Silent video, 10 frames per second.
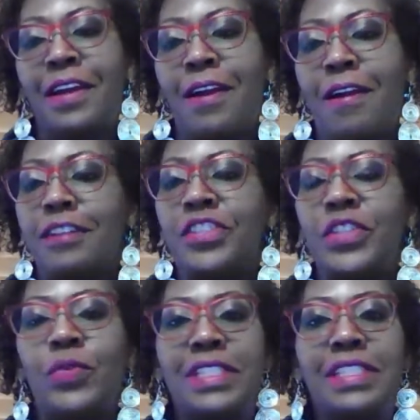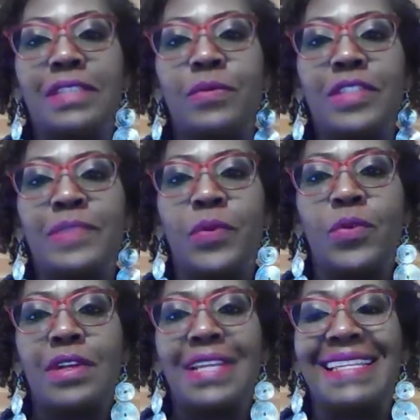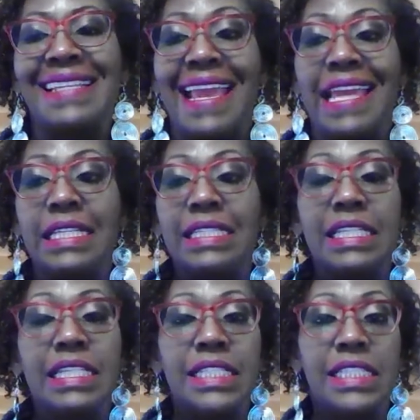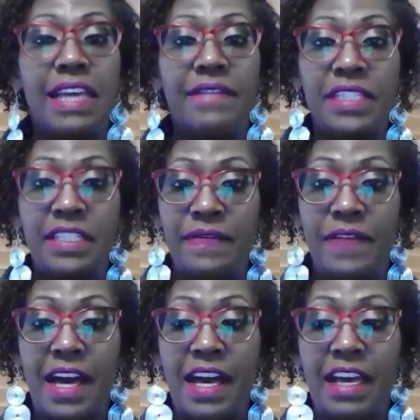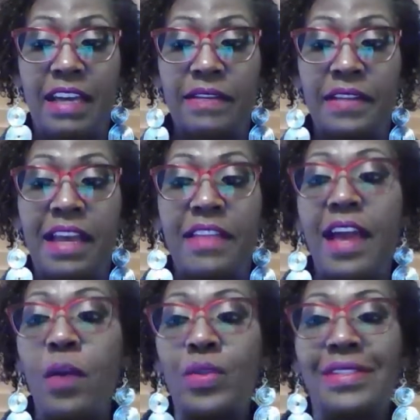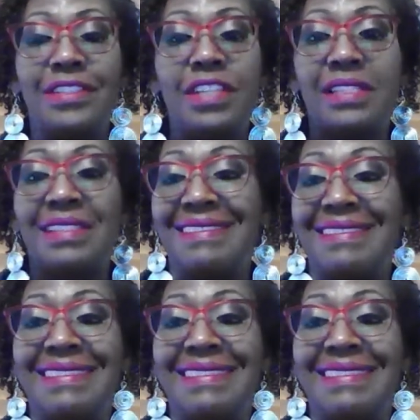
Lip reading: Carter G. Woodson was born in 1875. Now, that was just